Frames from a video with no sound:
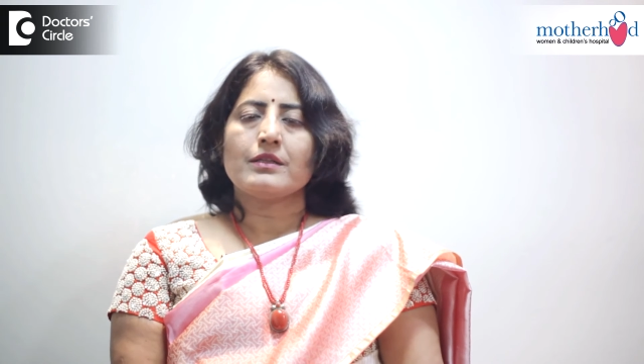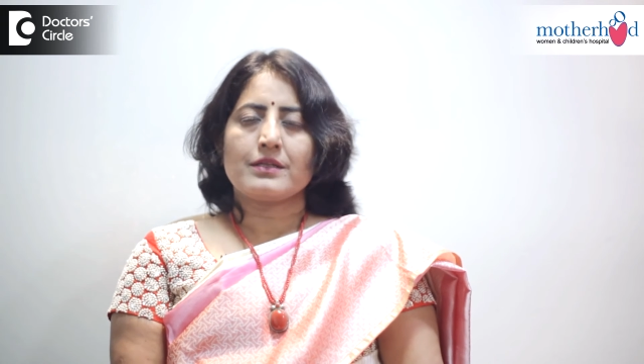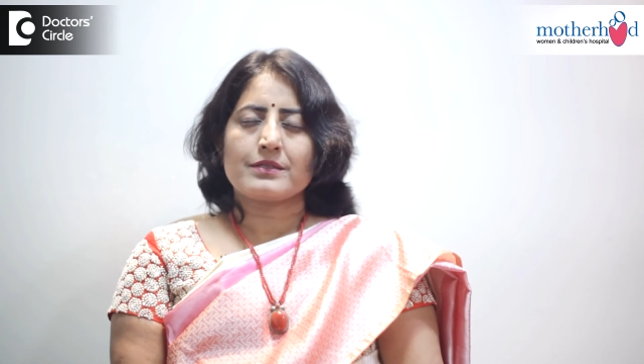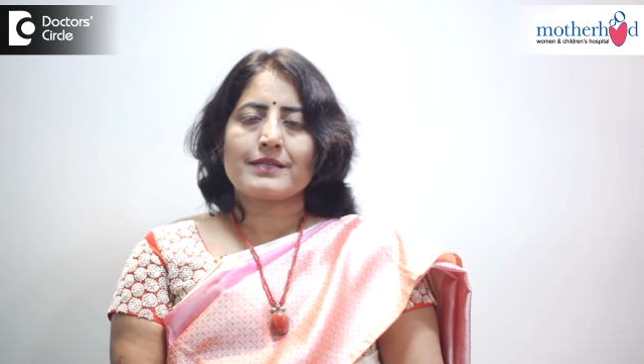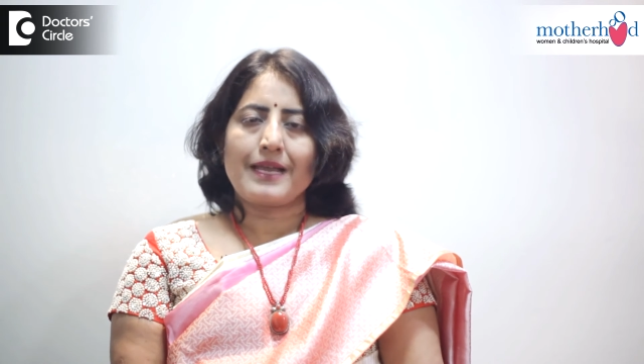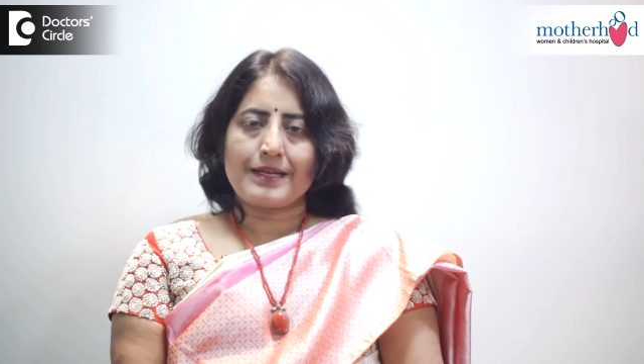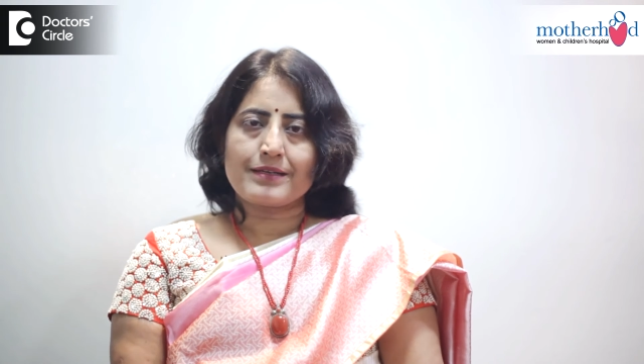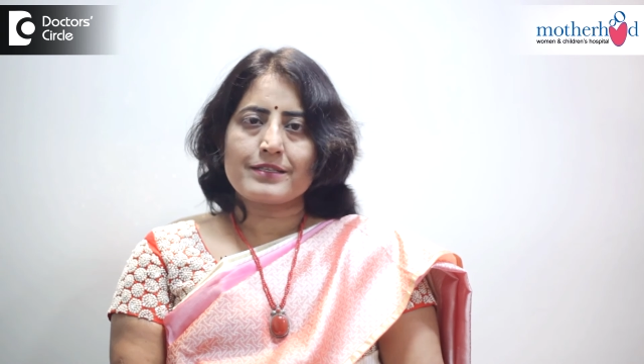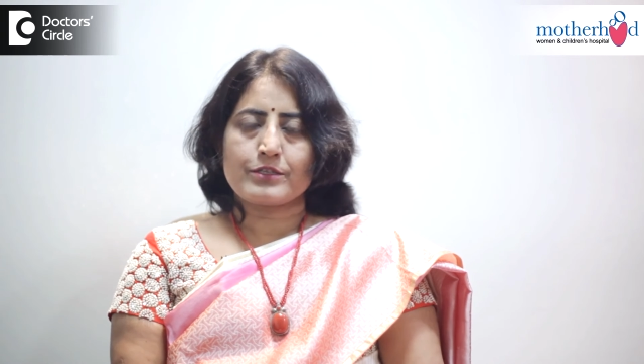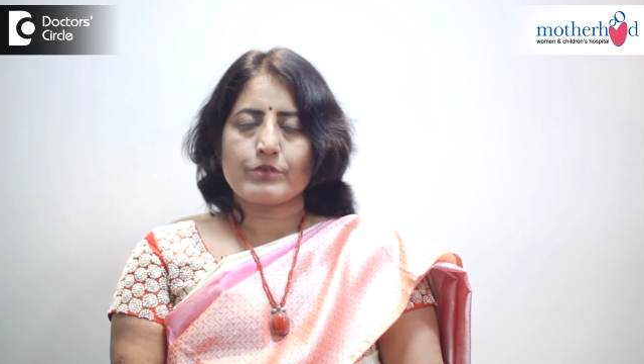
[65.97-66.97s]
that is
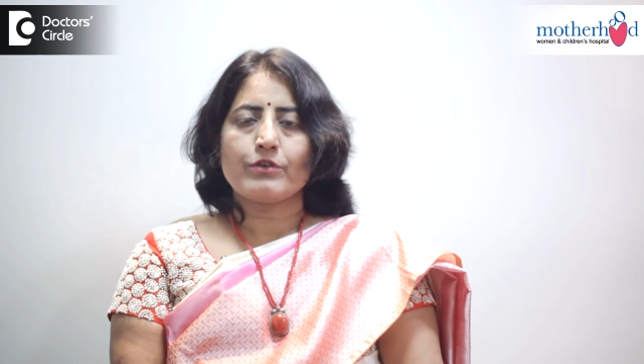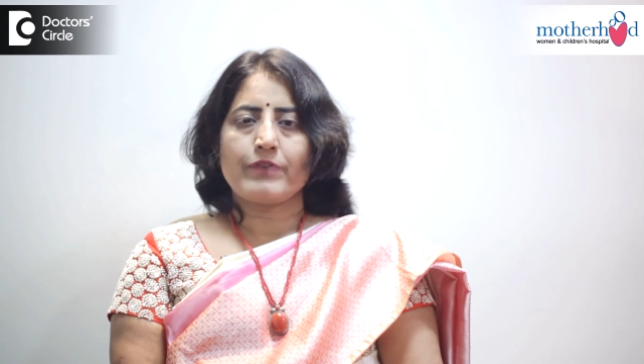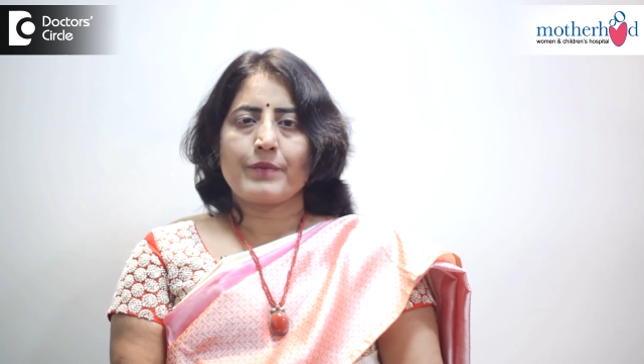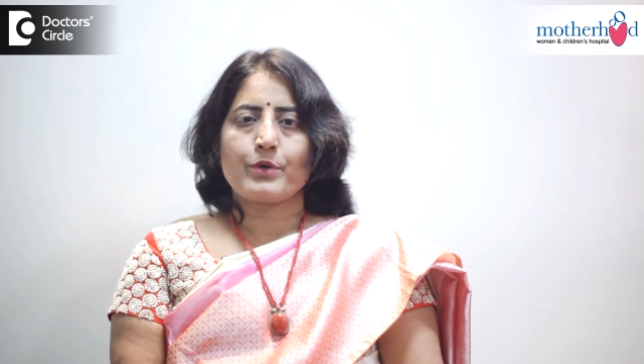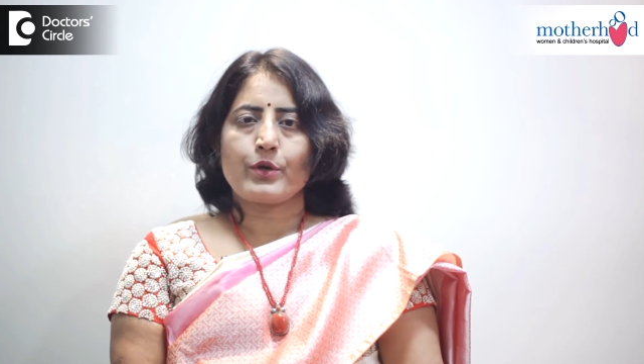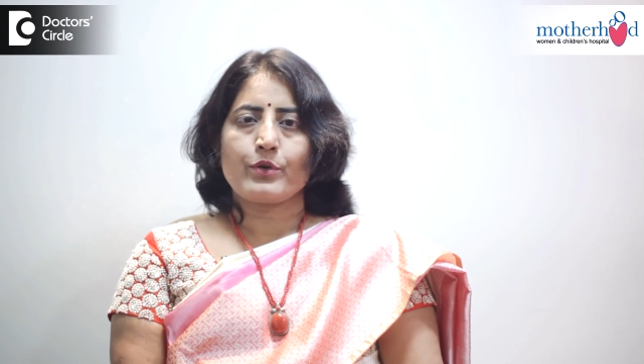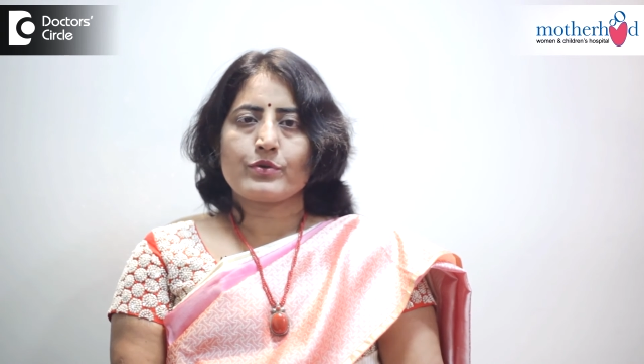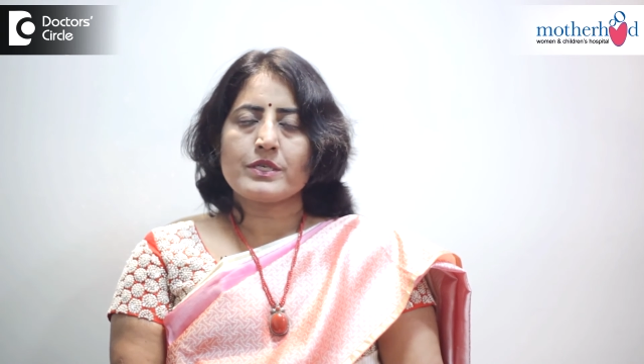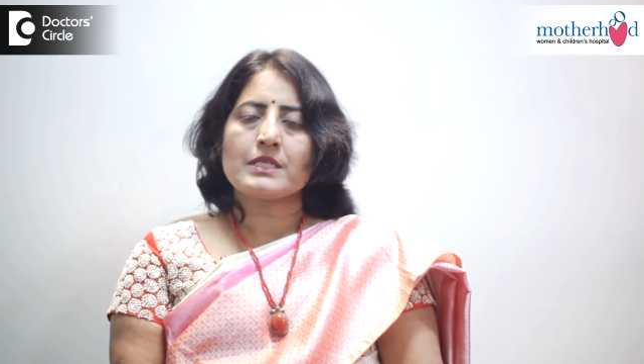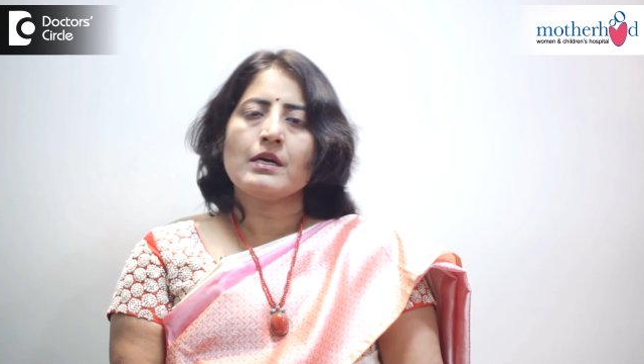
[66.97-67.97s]
characteristic of fibroid
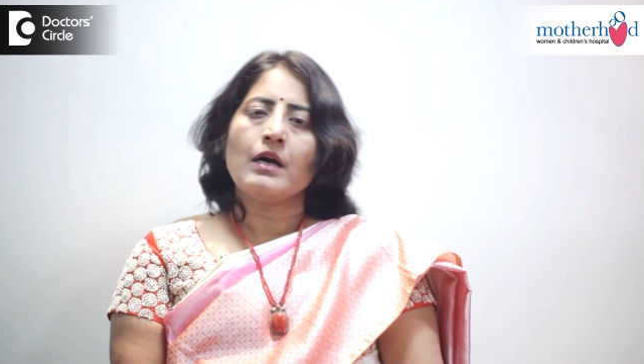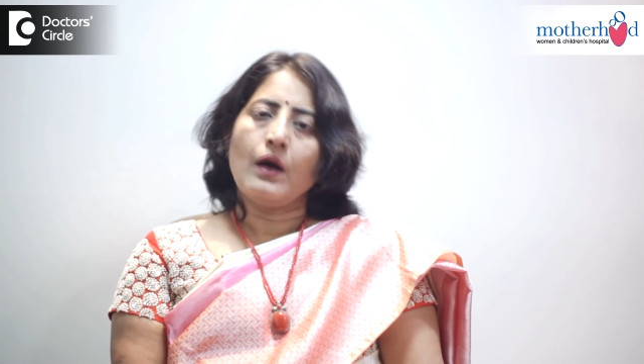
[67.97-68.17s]
uterus,